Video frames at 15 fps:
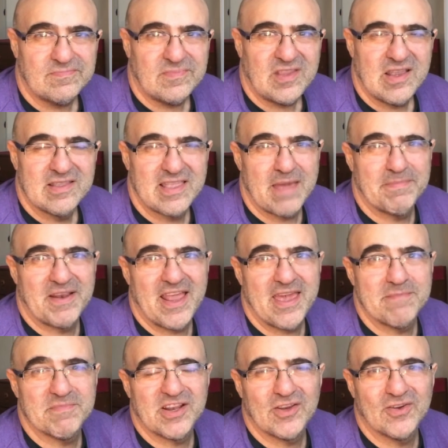They play
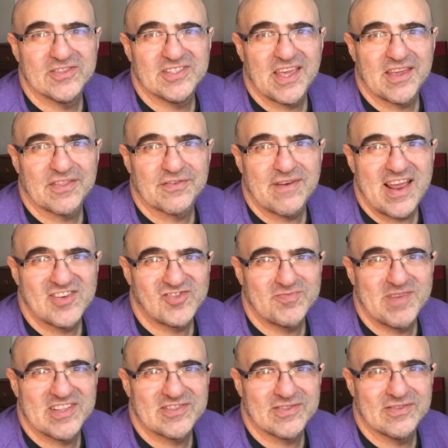melodic thrash
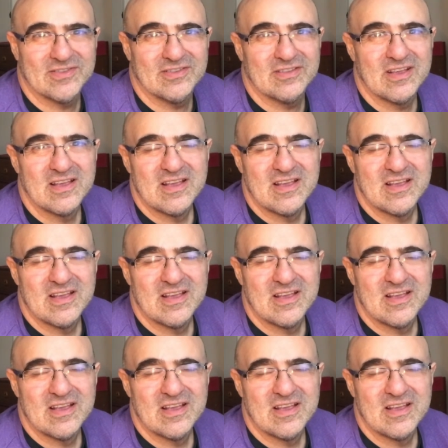metal.